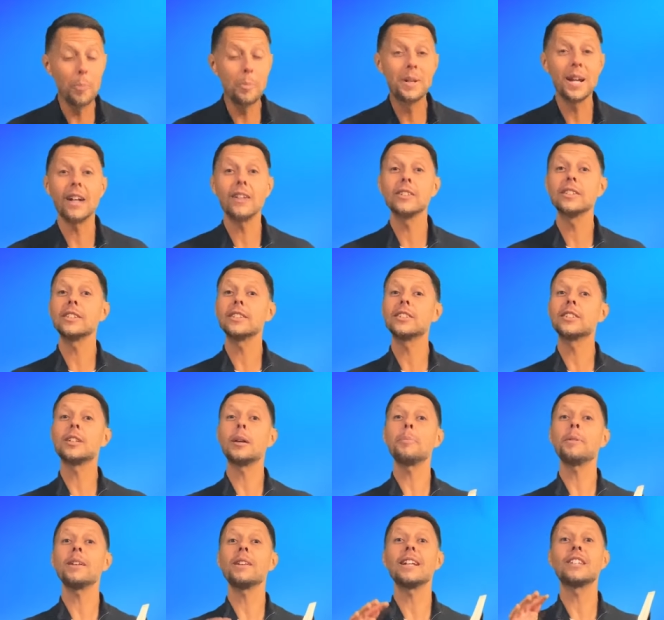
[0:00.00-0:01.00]
tells us
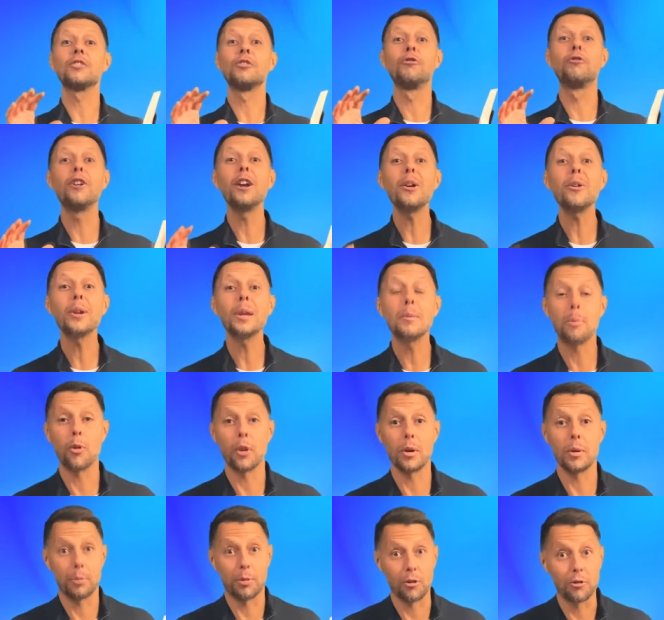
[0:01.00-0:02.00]
something that's very
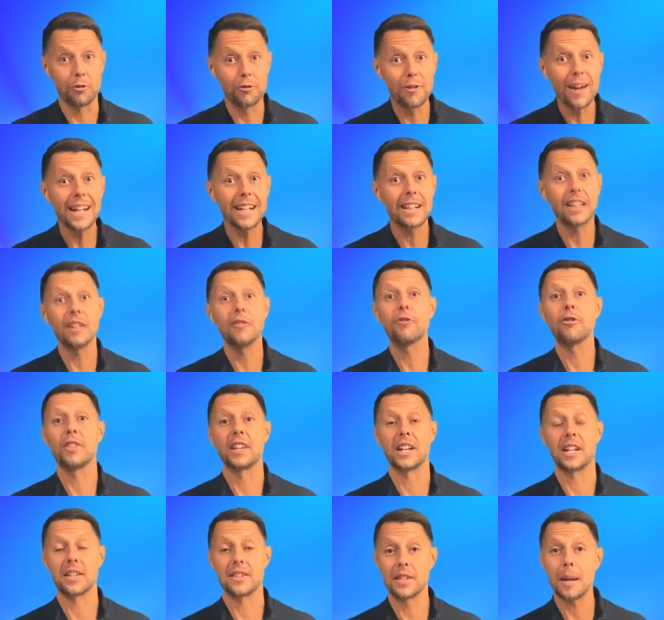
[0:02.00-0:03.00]
important prophetically for
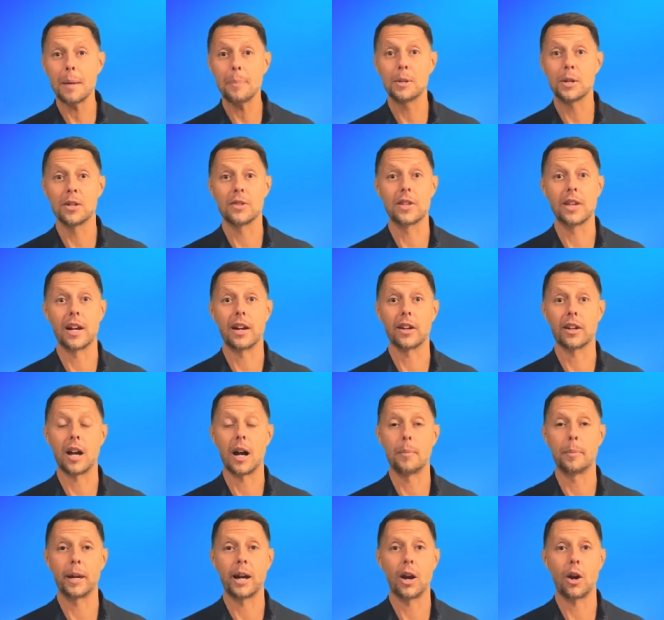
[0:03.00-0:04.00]
the deceptions that are
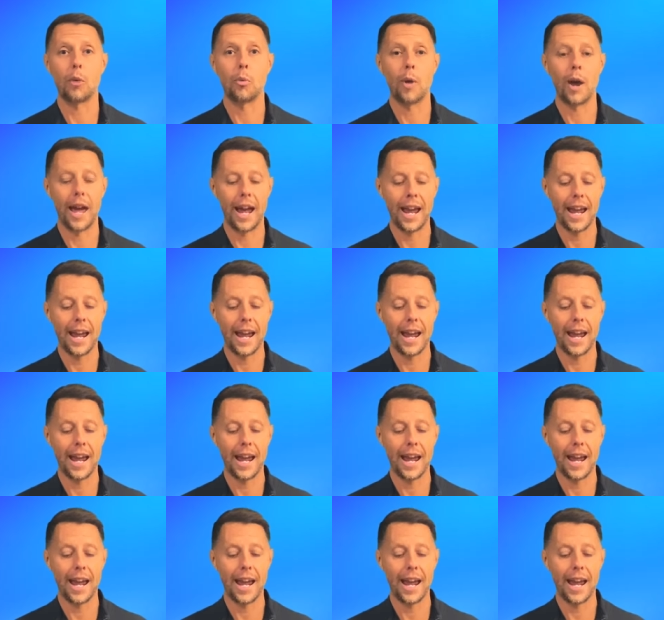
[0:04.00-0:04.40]
coming our way.